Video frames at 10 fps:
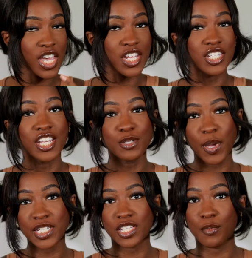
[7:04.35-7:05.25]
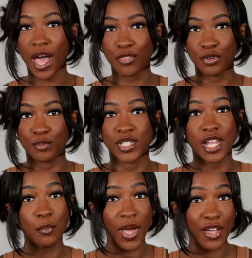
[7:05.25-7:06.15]
it, it depends on the bathroom.
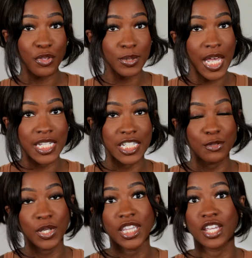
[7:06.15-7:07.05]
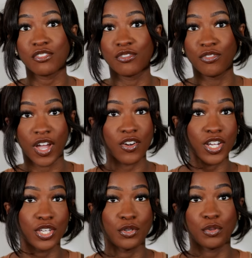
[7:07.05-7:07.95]
Some bathrooms I see them in, they're very
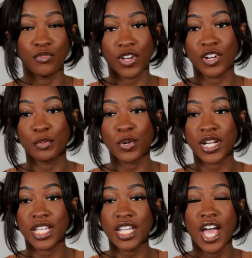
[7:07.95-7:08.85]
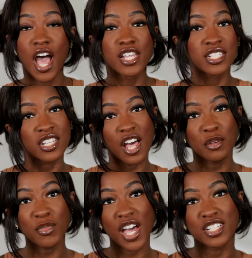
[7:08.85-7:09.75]
cute, very pretty.
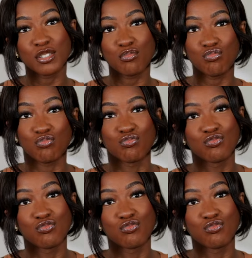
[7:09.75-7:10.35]
Some I just, mm.